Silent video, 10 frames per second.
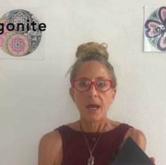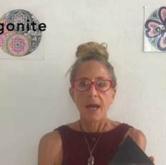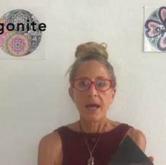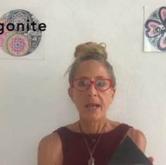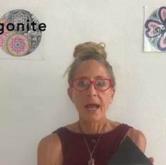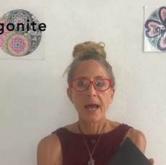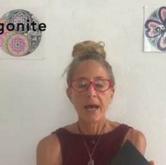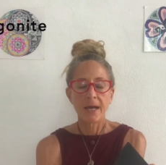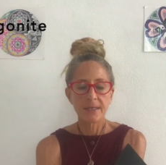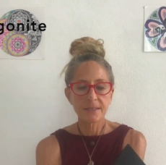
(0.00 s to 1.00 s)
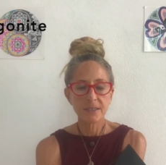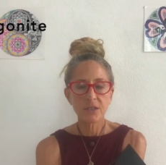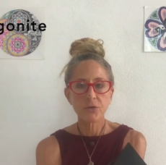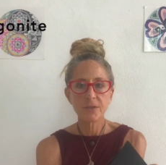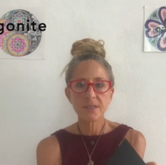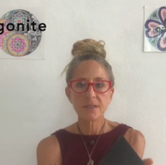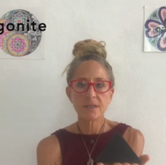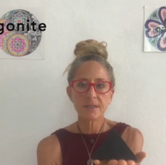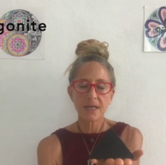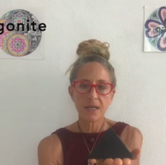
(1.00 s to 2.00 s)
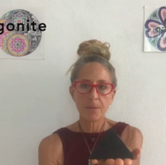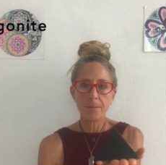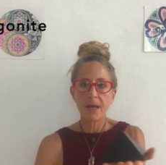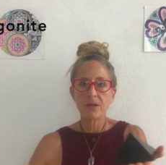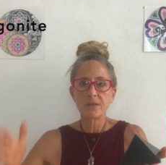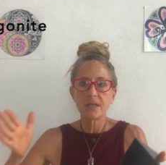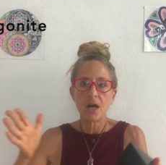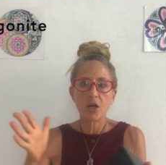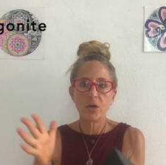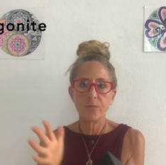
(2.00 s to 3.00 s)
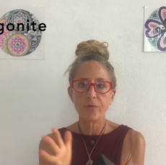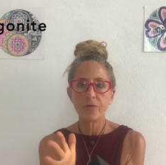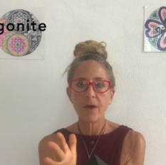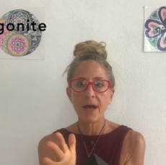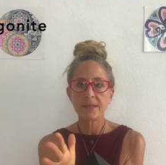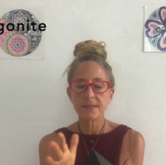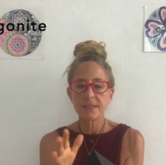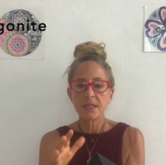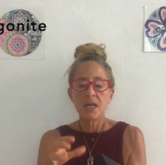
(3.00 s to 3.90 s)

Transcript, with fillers: And as the crystals and the metals are compressed,